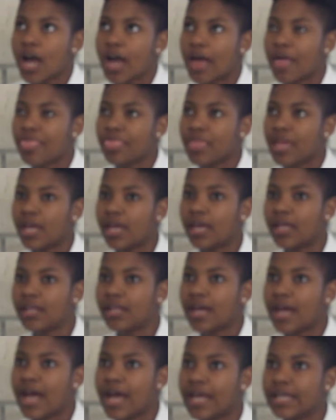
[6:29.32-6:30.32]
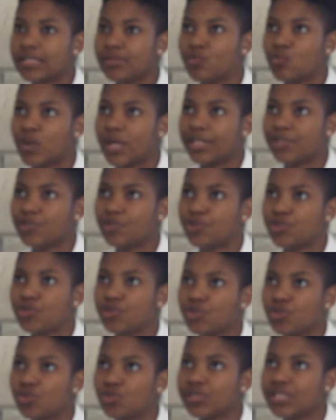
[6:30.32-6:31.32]
And then I went
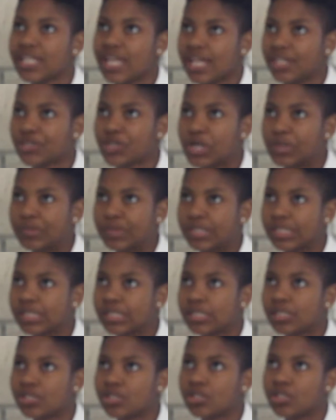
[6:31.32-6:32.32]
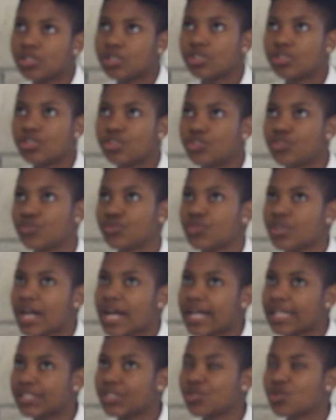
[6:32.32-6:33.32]
to T.A. Thompson Junior
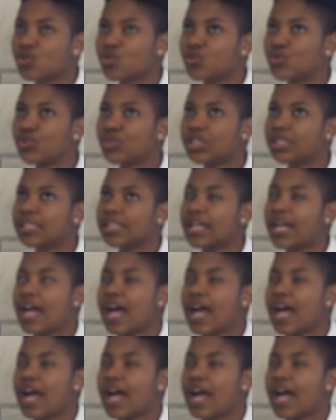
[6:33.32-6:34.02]
High School.